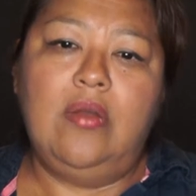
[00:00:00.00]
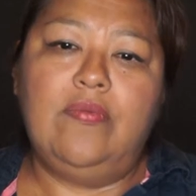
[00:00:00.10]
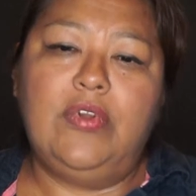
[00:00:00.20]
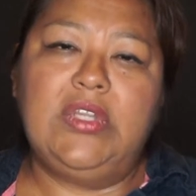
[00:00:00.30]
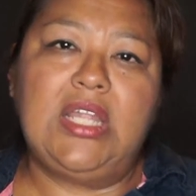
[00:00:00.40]

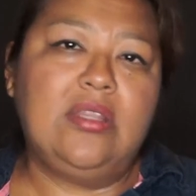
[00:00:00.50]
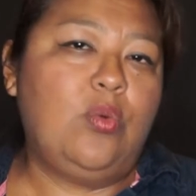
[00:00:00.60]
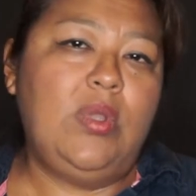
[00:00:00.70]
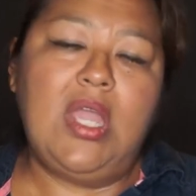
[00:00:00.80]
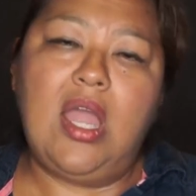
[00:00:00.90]
For that,
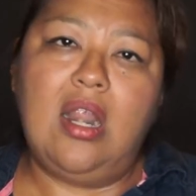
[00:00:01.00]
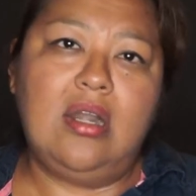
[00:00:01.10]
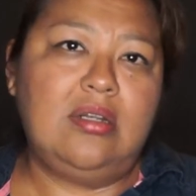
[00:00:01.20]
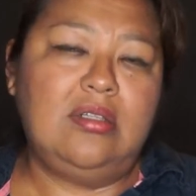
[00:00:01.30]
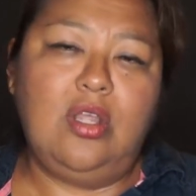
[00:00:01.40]
we
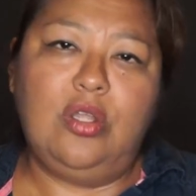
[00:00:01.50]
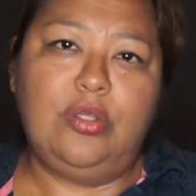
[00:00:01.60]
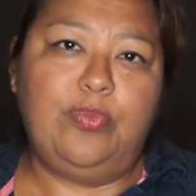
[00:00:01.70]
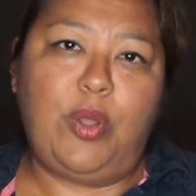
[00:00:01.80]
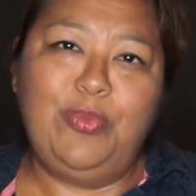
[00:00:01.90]
are not
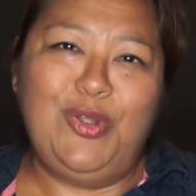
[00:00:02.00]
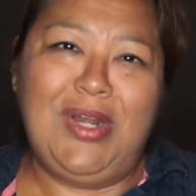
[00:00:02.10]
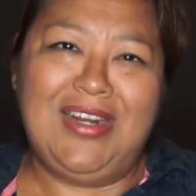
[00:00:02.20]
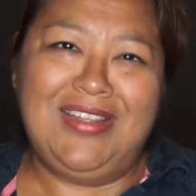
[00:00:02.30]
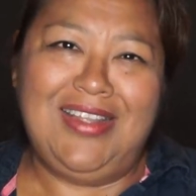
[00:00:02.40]

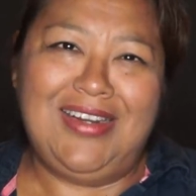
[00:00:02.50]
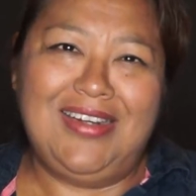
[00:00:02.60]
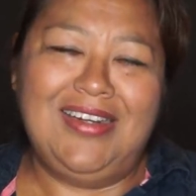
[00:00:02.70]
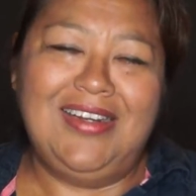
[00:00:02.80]
popular there.